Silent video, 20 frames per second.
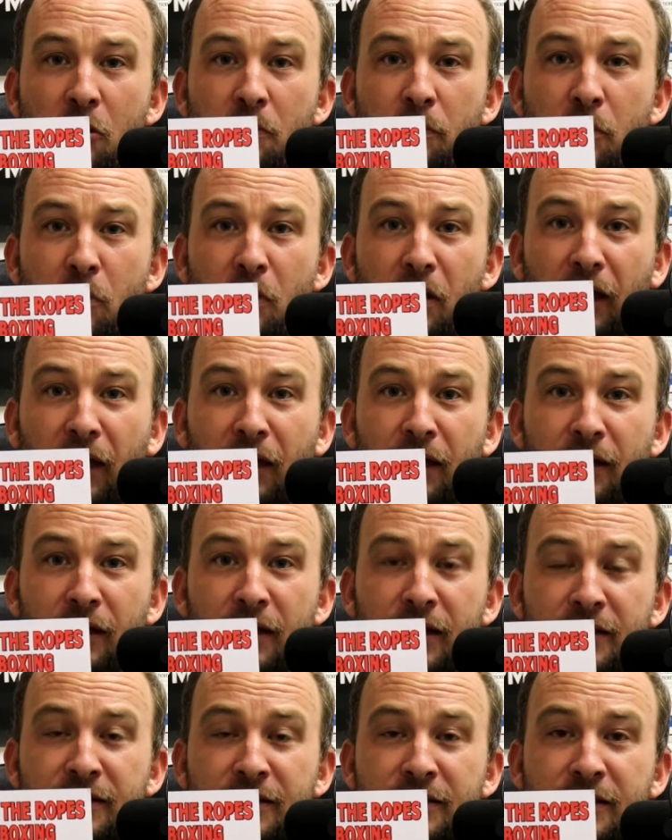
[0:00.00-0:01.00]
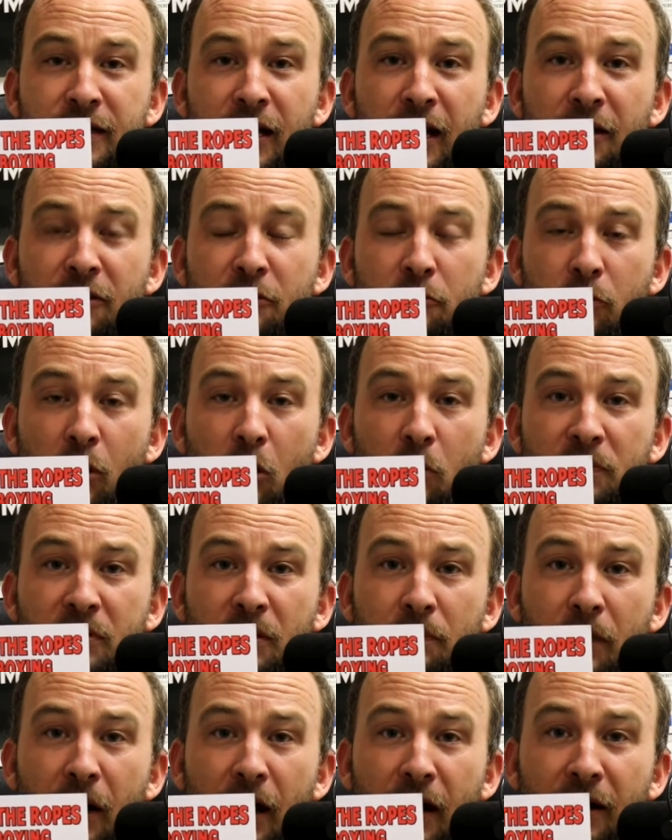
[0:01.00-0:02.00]
a book, Inside the Ropes
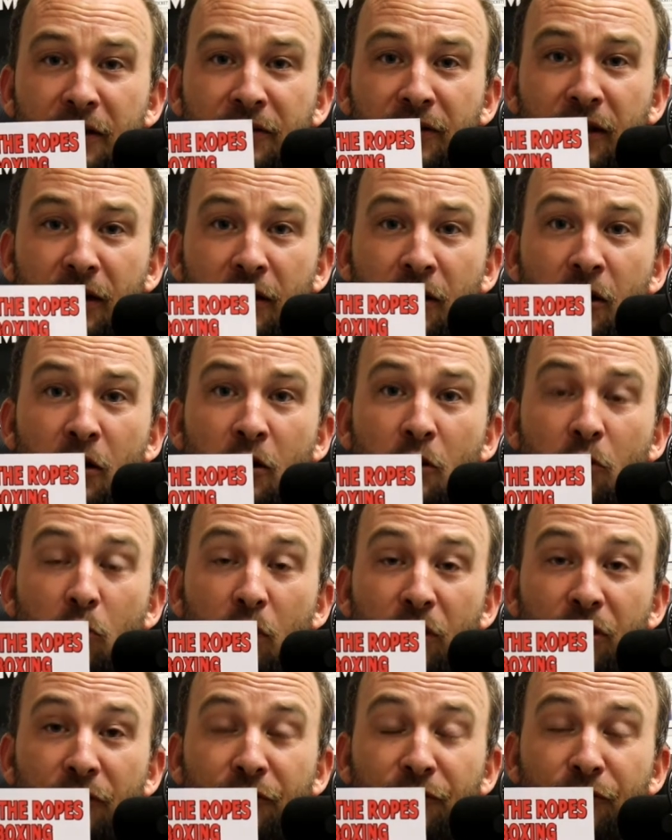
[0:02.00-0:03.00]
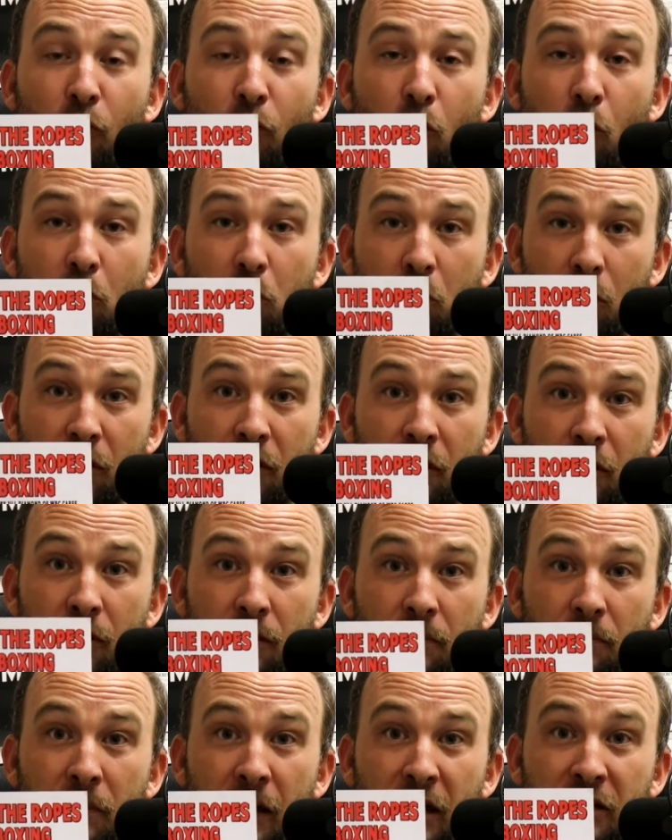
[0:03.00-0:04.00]
of Boxing, with a foreword
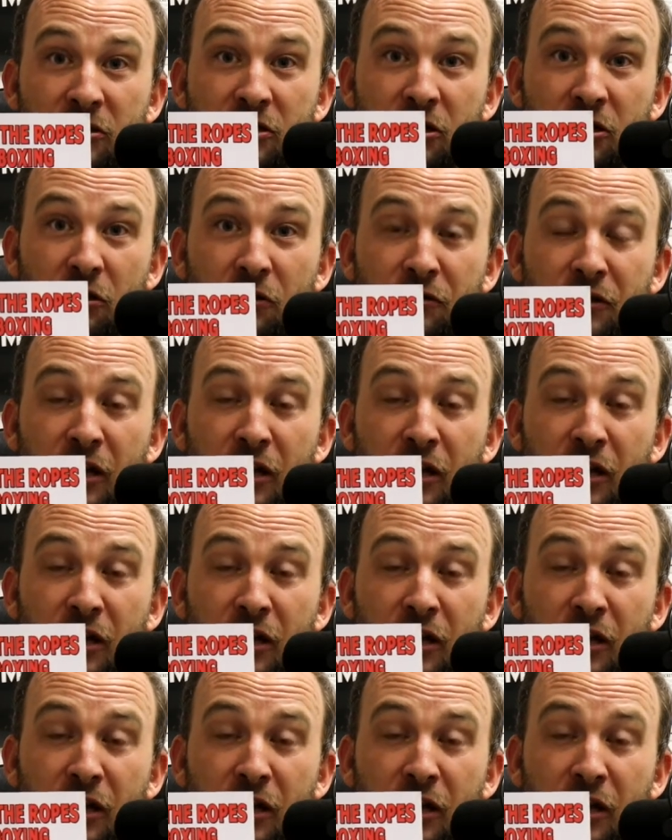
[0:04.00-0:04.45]
by Jill